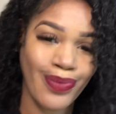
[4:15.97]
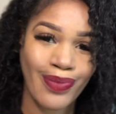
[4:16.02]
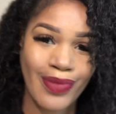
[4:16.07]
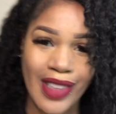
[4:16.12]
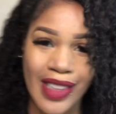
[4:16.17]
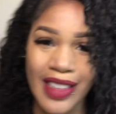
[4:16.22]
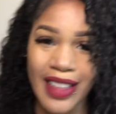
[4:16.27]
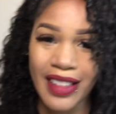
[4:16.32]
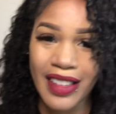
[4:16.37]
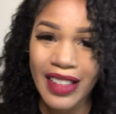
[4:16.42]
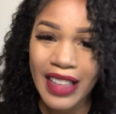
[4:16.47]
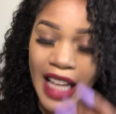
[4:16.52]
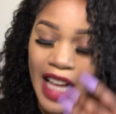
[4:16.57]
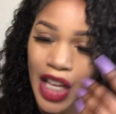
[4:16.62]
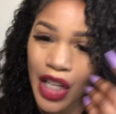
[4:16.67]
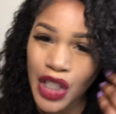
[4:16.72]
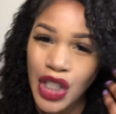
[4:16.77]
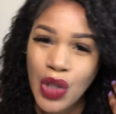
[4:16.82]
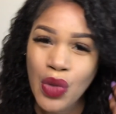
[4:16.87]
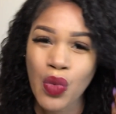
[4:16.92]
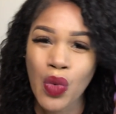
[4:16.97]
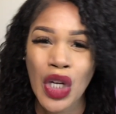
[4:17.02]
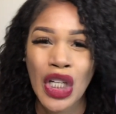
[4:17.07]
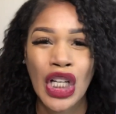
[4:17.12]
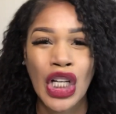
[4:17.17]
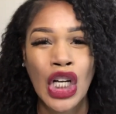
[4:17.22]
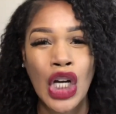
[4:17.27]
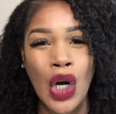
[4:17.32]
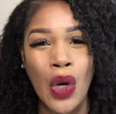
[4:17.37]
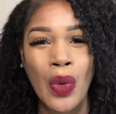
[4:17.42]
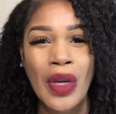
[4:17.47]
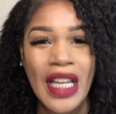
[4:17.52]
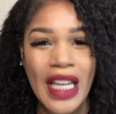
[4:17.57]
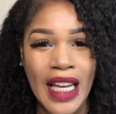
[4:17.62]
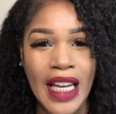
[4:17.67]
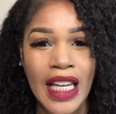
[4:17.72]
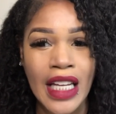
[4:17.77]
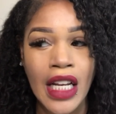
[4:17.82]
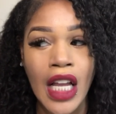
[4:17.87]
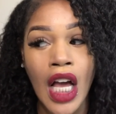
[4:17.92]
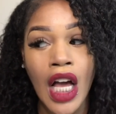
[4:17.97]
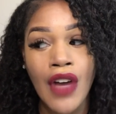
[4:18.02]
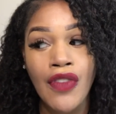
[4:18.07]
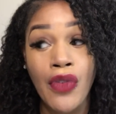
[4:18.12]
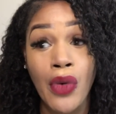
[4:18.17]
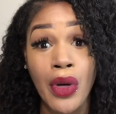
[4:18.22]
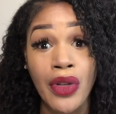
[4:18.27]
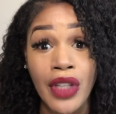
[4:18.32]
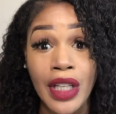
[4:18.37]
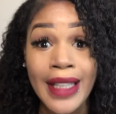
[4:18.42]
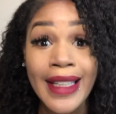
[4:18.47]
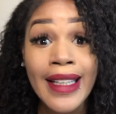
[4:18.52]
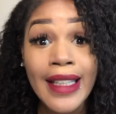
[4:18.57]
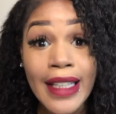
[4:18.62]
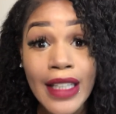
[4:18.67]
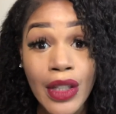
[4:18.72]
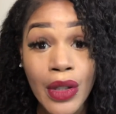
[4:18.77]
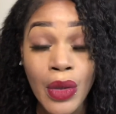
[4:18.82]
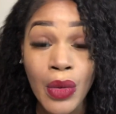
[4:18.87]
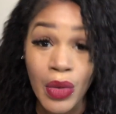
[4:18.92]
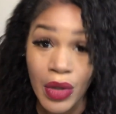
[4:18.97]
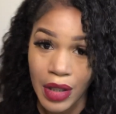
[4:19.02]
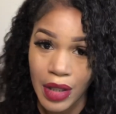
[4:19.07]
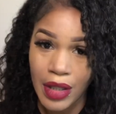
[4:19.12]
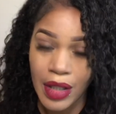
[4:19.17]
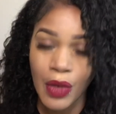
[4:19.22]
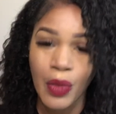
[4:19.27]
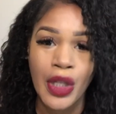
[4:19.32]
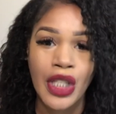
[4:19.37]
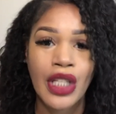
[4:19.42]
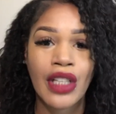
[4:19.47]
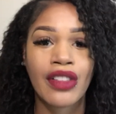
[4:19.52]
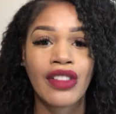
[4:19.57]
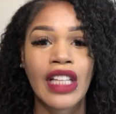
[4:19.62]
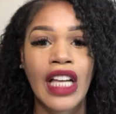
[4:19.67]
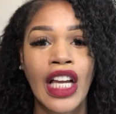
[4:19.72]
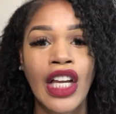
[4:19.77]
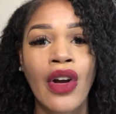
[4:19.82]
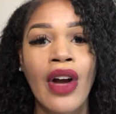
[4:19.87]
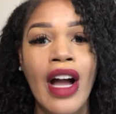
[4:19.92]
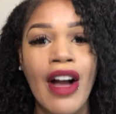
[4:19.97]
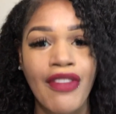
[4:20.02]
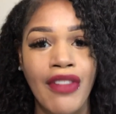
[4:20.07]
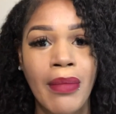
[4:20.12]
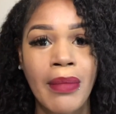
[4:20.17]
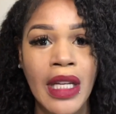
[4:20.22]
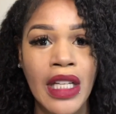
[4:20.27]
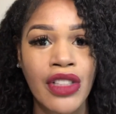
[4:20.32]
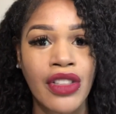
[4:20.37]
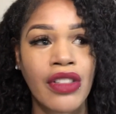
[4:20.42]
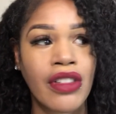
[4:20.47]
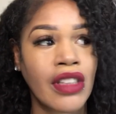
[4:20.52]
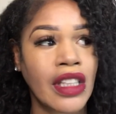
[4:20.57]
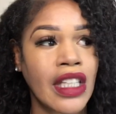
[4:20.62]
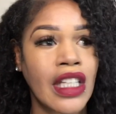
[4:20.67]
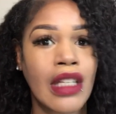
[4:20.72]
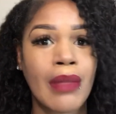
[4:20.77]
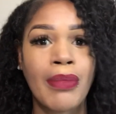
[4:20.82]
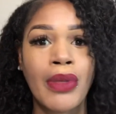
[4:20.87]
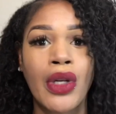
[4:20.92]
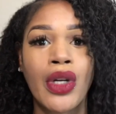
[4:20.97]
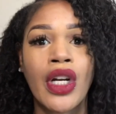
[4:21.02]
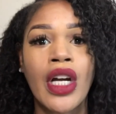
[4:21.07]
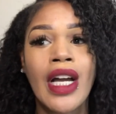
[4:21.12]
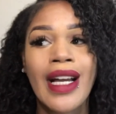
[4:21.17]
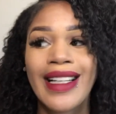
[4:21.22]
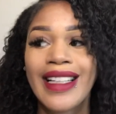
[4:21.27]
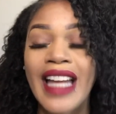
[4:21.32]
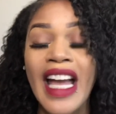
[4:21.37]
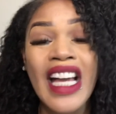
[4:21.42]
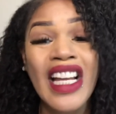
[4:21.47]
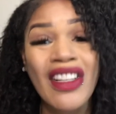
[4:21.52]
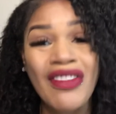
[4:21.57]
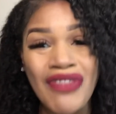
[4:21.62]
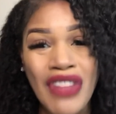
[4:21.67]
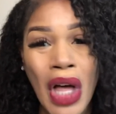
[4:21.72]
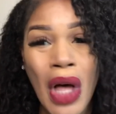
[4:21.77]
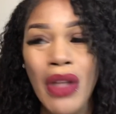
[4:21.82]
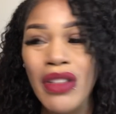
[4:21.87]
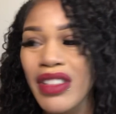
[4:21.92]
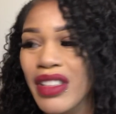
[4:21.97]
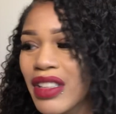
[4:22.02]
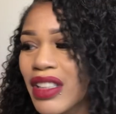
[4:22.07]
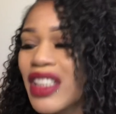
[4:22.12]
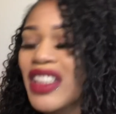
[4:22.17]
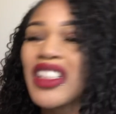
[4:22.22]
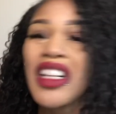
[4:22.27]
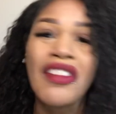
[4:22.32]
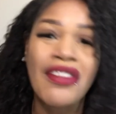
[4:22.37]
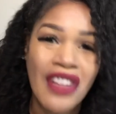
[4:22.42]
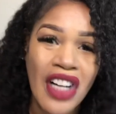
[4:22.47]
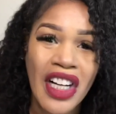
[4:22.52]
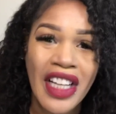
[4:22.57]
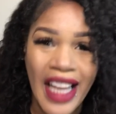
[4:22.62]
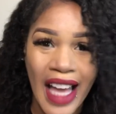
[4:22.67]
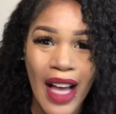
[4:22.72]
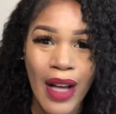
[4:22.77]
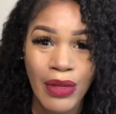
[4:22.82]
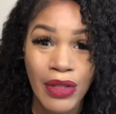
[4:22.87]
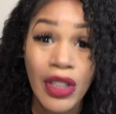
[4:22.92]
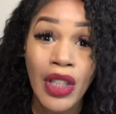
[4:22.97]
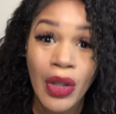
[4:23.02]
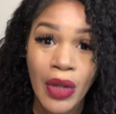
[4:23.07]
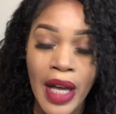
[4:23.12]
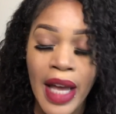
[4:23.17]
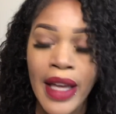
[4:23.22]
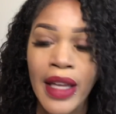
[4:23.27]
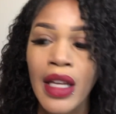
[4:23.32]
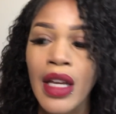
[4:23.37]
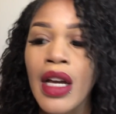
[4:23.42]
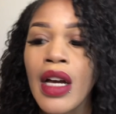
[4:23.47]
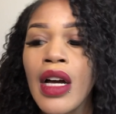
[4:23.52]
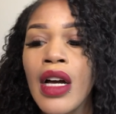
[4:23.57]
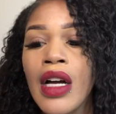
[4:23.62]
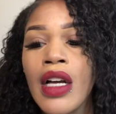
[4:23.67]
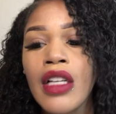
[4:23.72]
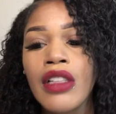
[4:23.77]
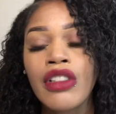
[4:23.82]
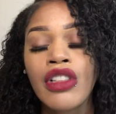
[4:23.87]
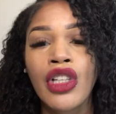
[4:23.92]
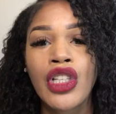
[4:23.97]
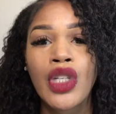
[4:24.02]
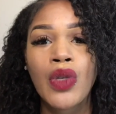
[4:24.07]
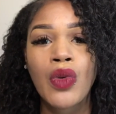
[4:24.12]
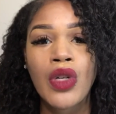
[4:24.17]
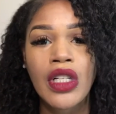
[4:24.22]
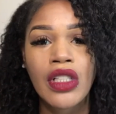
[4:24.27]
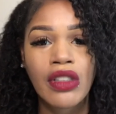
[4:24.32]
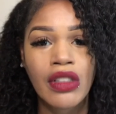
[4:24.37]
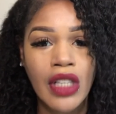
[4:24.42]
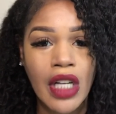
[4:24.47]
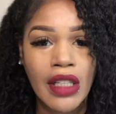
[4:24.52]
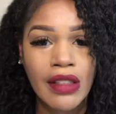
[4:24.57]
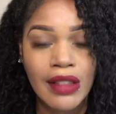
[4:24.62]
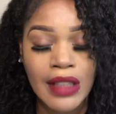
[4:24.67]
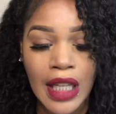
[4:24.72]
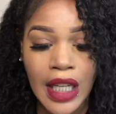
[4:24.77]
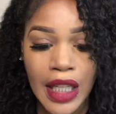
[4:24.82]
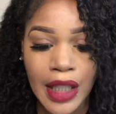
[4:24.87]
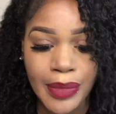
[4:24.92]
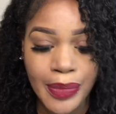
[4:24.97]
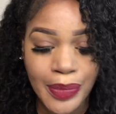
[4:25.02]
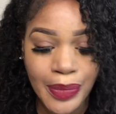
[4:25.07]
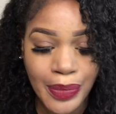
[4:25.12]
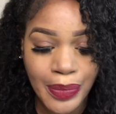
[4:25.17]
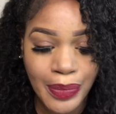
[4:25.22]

this is how you want to go in for the kill. When you're saying your affirmations, to keep your negative thoughts the fuck out, okay? So you want to start saying,